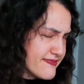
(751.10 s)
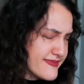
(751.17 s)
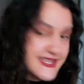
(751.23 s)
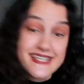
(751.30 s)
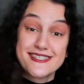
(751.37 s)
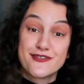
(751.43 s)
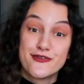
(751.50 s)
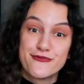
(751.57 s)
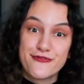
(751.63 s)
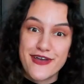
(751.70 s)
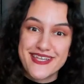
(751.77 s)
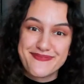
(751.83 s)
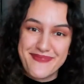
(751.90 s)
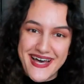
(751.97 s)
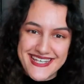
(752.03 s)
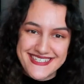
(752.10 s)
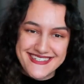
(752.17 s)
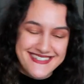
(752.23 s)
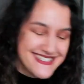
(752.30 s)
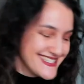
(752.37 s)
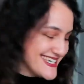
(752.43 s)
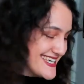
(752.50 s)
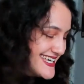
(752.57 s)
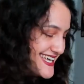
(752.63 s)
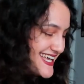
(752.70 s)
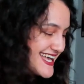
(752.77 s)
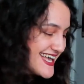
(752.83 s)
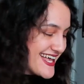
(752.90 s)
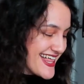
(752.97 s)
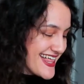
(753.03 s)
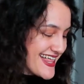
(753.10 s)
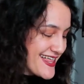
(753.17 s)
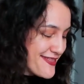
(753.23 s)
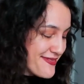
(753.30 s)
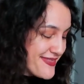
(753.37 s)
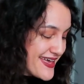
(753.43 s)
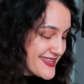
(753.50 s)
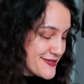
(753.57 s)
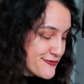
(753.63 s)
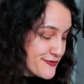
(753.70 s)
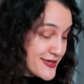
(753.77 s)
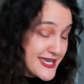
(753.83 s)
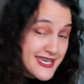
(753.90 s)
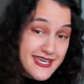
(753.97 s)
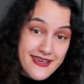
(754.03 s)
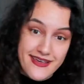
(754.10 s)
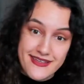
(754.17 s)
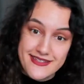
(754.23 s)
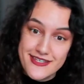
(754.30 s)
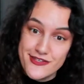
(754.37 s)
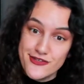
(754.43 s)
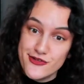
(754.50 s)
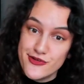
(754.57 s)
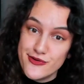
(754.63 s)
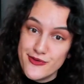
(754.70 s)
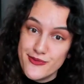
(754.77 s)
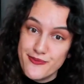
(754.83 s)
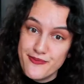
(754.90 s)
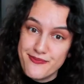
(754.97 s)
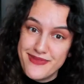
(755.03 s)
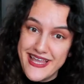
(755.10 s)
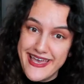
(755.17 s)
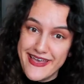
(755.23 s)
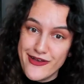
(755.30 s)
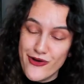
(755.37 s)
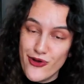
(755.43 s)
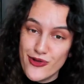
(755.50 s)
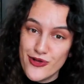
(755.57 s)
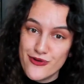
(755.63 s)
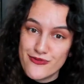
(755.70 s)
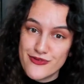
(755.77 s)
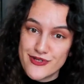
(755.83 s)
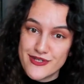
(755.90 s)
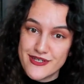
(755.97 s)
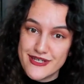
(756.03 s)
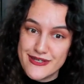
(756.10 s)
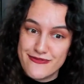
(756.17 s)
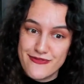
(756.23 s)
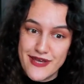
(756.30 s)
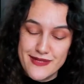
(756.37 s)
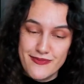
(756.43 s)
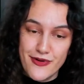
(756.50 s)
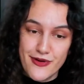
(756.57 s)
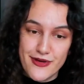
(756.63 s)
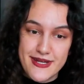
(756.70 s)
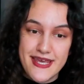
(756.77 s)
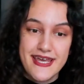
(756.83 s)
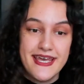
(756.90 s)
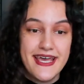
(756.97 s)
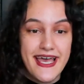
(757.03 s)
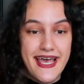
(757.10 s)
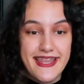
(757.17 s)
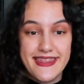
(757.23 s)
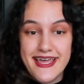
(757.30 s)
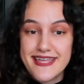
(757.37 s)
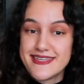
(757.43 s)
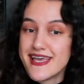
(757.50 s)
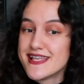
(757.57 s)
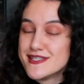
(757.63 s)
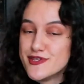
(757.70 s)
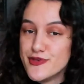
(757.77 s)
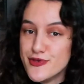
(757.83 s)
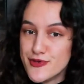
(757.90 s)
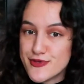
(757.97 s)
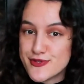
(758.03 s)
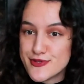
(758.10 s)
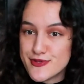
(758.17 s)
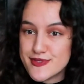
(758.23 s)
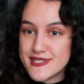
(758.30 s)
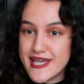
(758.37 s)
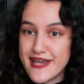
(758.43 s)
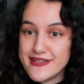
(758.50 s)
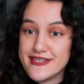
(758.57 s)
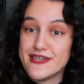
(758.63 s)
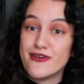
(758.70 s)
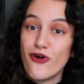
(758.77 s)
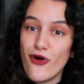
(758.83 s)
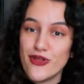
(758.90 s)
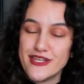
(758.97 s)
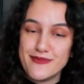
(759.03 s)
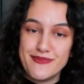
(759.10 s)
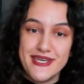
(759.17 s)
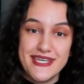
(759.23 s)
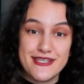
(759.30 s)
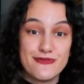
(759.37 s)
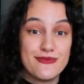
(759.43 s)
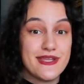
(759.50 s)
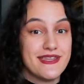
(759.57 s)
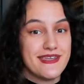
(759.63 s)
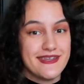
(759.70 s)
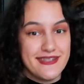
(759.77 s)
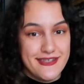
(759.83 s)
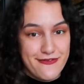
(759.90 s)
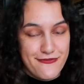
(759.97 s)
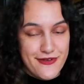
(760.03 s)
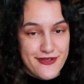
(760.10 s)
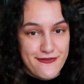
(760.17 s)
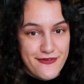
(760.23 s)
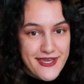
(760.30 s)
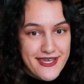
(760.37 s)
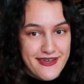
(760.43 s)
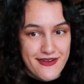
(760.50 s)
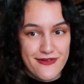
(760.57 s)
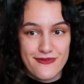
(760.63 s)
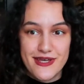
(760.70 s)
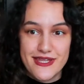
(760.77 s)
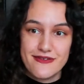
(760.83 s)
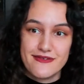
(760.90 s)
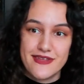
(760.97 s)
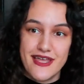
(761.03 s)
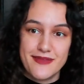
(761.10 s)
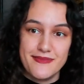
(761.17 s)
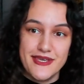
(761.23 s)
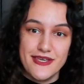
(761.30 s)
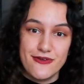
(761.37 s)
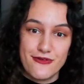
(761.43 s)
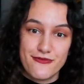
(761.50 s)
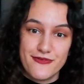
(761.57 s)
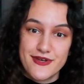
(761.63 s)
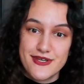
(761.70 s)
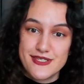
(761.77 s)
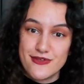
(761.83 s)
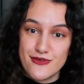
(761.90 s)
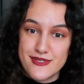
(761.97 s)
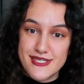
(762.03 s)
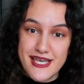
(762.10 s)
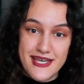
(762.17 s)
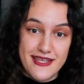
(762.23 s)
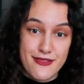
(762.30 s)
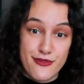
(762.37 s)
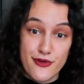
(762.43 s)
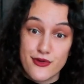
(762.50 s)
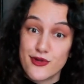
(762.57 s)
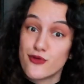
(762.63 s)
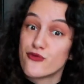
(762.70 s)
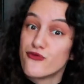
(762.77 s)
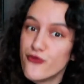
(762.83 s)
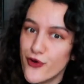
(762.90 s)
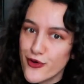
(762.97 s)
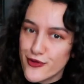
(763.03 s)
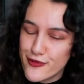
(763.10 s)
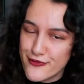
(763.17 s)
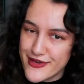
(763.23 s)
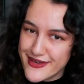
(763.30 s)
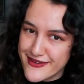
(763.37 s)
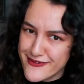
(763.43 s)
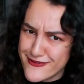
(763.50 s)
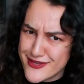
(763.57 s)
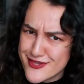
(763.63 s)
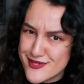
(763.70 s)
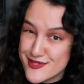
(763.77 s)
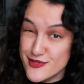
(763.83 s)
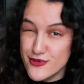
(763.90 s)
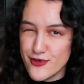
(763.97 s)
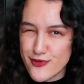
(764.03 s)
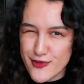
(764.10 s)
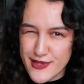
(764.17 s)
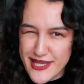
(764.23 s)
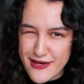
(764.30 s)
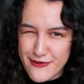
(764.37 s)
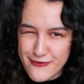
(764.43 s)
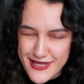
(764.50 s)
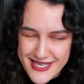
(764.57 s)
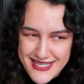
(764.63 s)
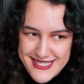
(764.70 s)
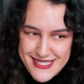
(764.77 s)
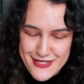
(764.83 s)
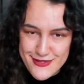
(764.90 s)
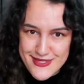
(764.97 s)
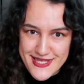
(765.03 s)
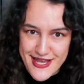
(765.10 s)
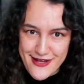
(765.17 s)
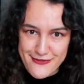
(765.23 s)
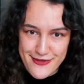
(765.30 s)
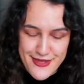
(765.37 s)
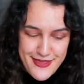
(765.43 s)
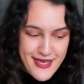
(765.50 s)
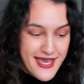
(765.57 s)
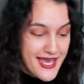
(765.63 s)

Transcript: this 2 fret pattern that we continue playing all over the fretboard, and that gets you used to starting on a beat with a different finger, whether that be your first, your second, third or fourth finger, which is usually our weakest to start with,